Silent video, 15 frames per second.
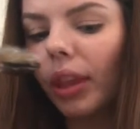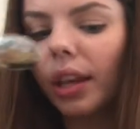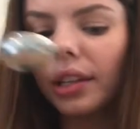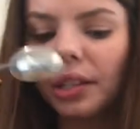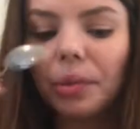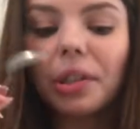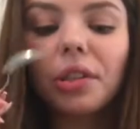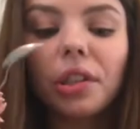
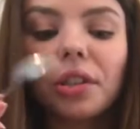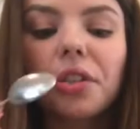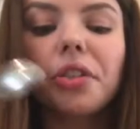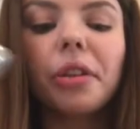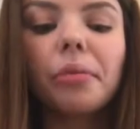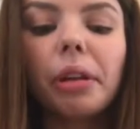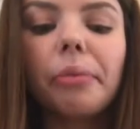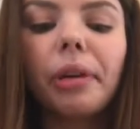This one's
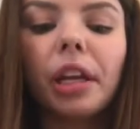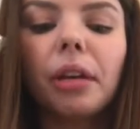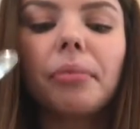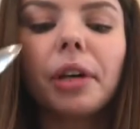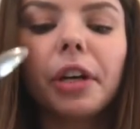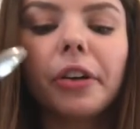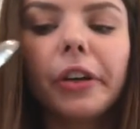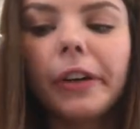extremely peanut
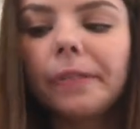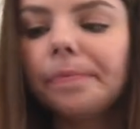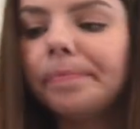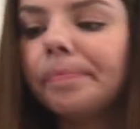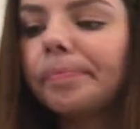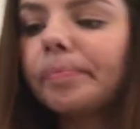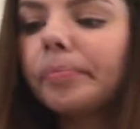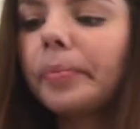buttery,
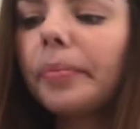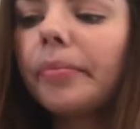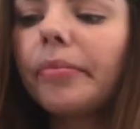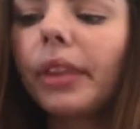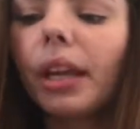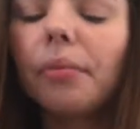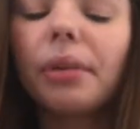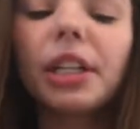
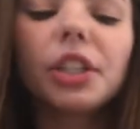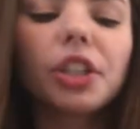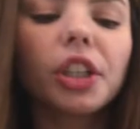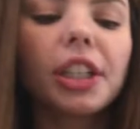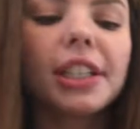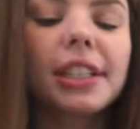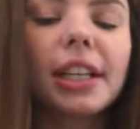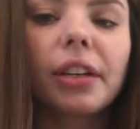but it's
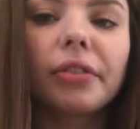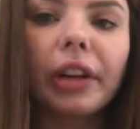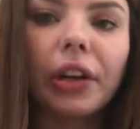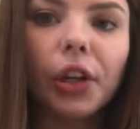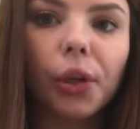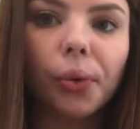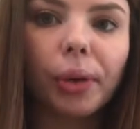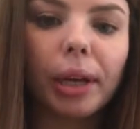good. It's like a very
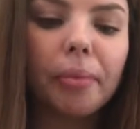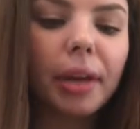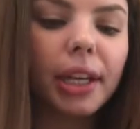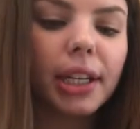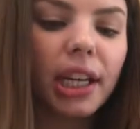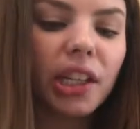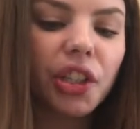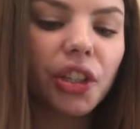creamy
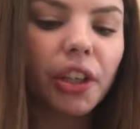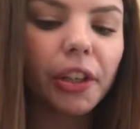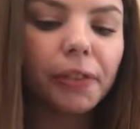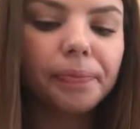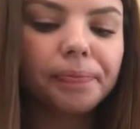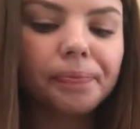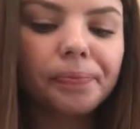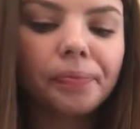texture.
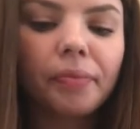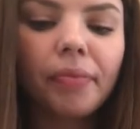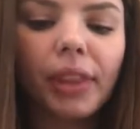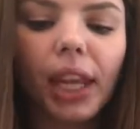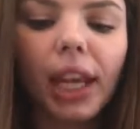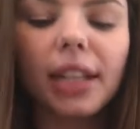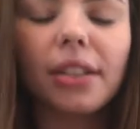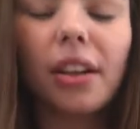
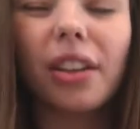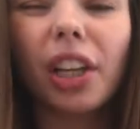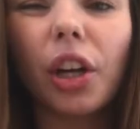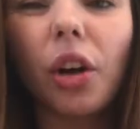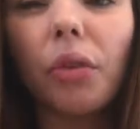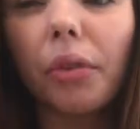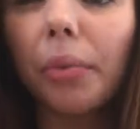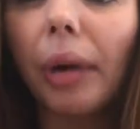It's not
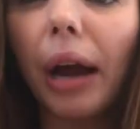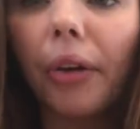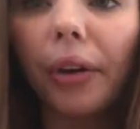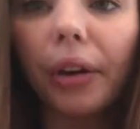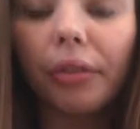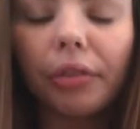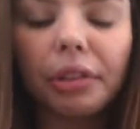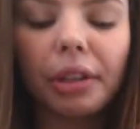like
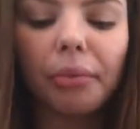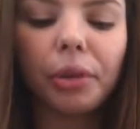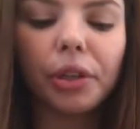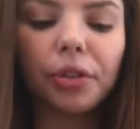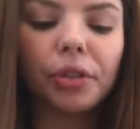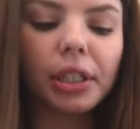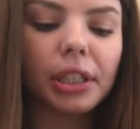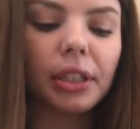overpowering for someone
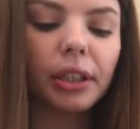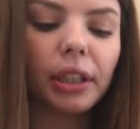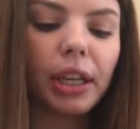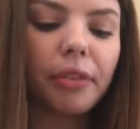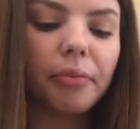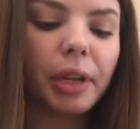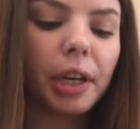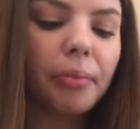who doesn't
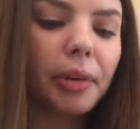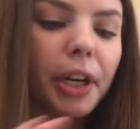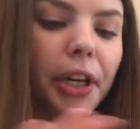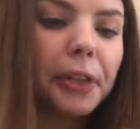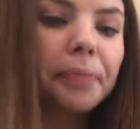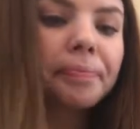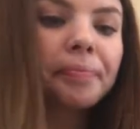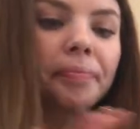love peanut
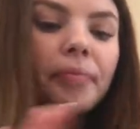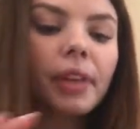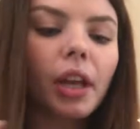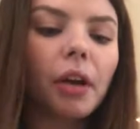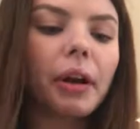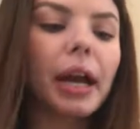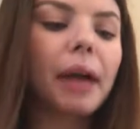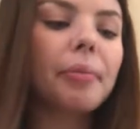butter.
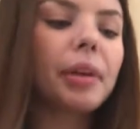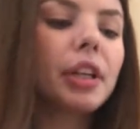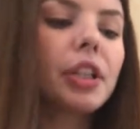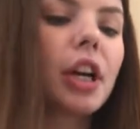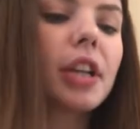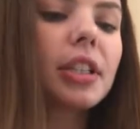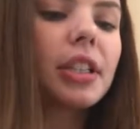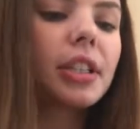All right, I'm gonna
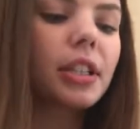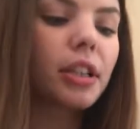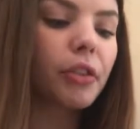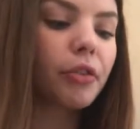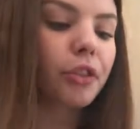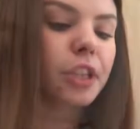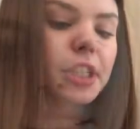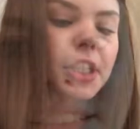toss these in the
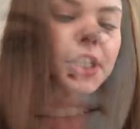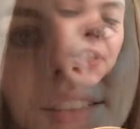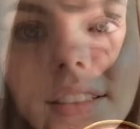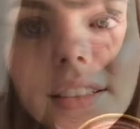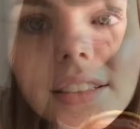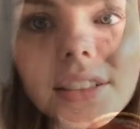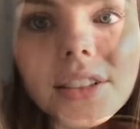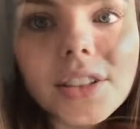freezer.
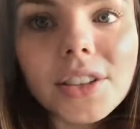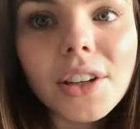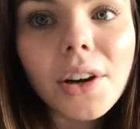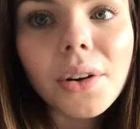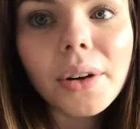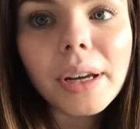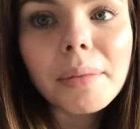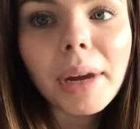
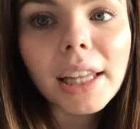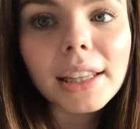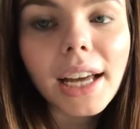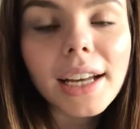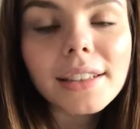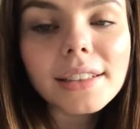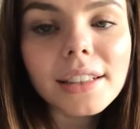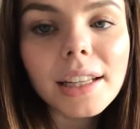So in my
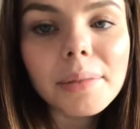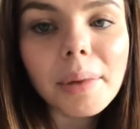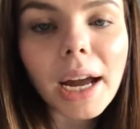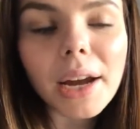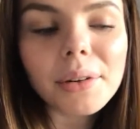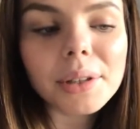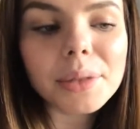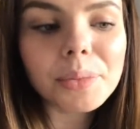last clip,
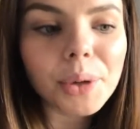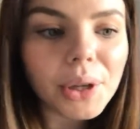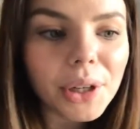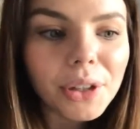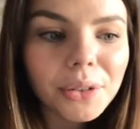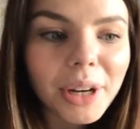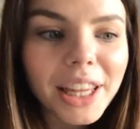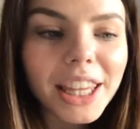I was
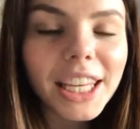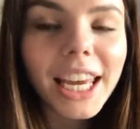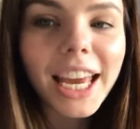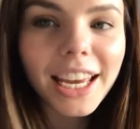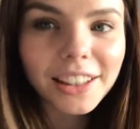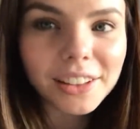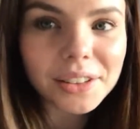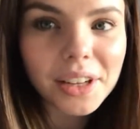putting away the
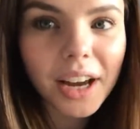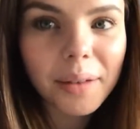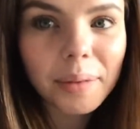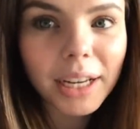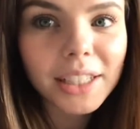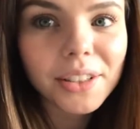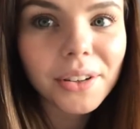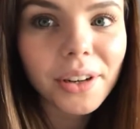Halo Top
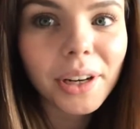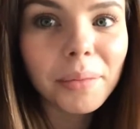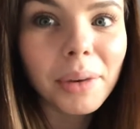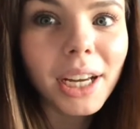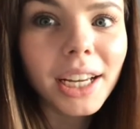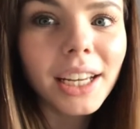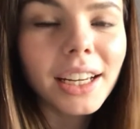ice cream